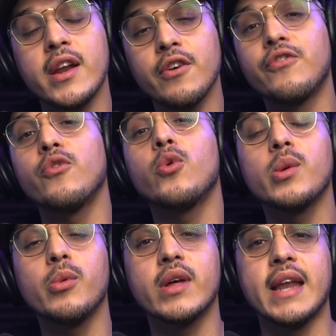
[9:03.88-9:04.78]
an
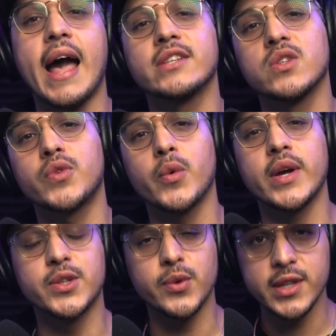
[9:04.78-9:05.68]
affordable and hassle-free
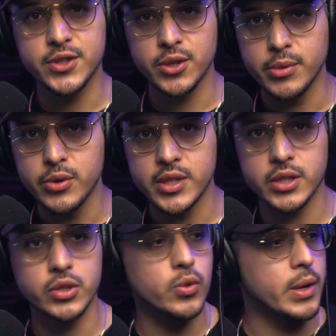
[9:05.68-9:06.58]
way to release your
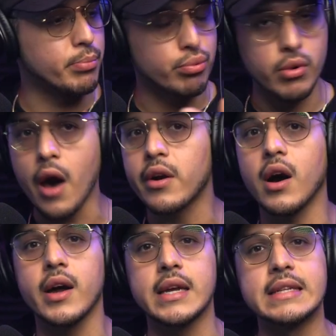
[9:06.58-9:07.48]
music to a broader
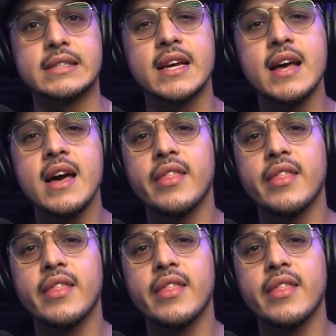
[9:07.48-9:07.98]
audience,